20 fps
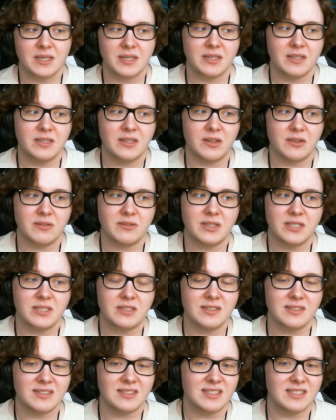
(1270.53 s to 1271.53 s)
You know, it's
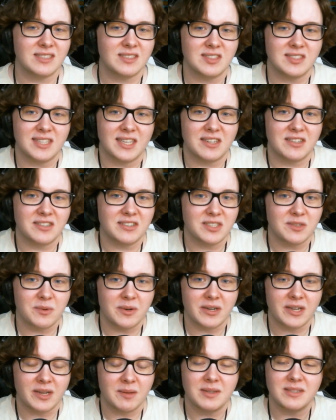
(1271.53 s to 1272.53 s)
just energy
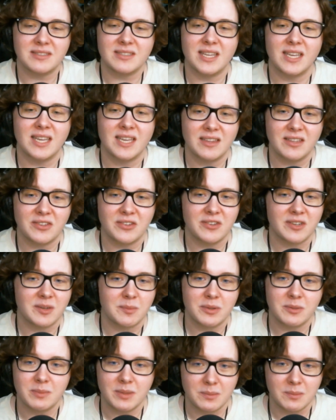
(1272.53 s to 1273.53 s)
work. I'm not saying that you're going to
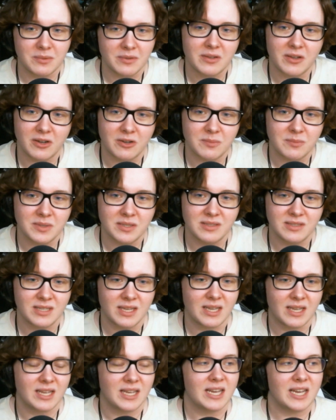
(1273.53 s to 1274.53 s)
put people in comas.
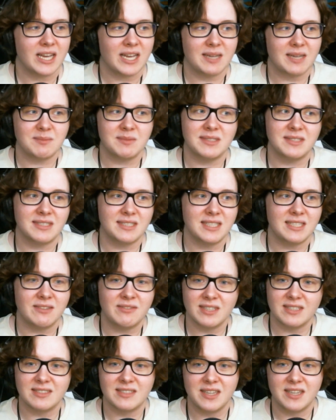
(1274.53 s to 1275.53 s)
I'm just
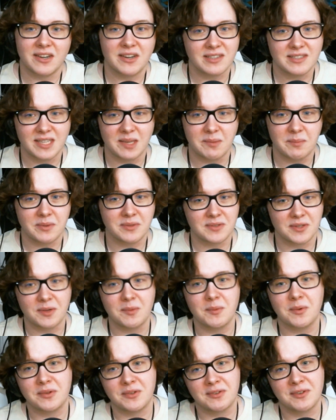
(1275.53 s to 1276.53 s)
giving a scary example so you
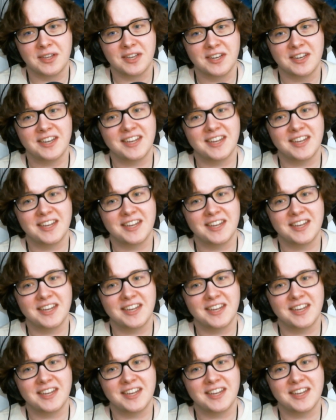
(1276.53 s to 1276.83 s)
won't do it.